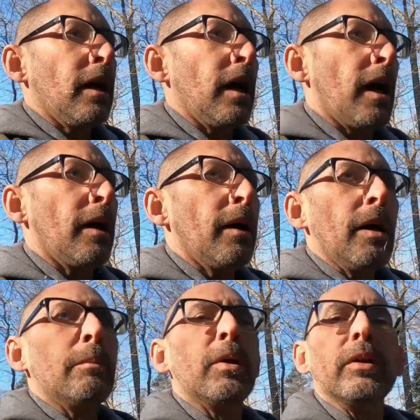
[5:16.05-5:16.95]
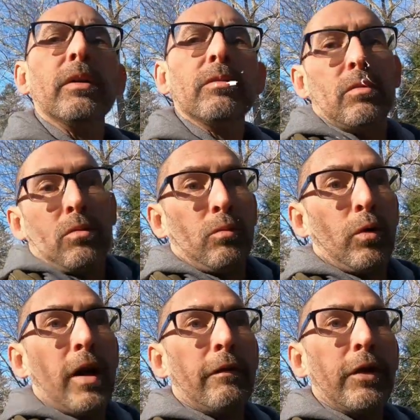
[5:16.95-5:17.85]
uh, but
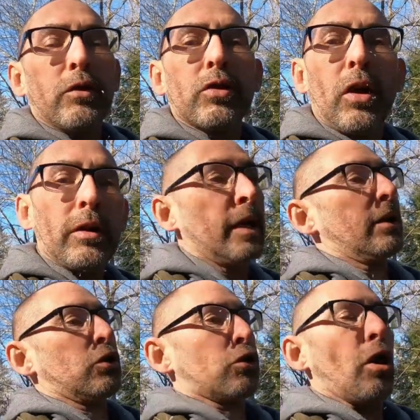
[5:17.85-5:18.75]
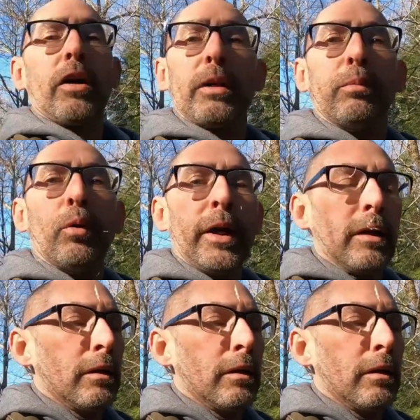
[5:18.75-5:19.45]
wherever you start, that's your starting point.